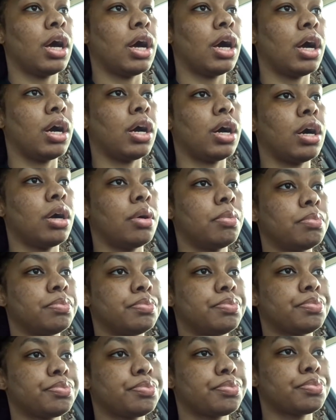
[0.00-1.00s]

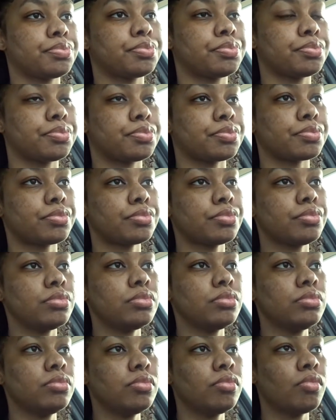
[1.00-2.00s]

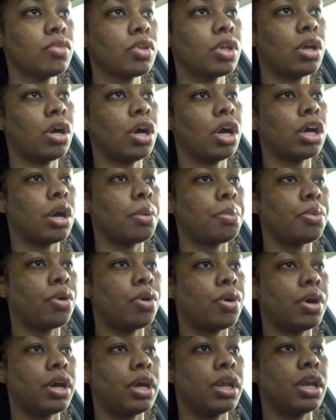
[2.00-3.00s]
um, hung up
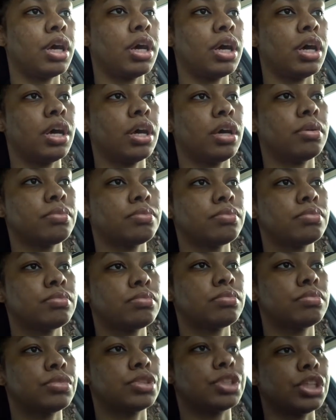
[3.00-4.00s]
on uh,
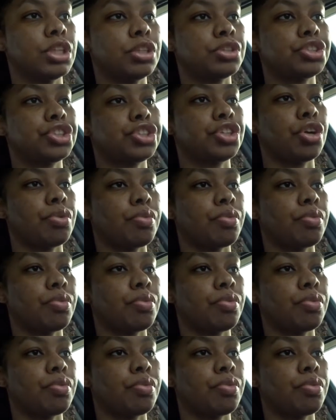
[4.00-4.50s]
the little shirt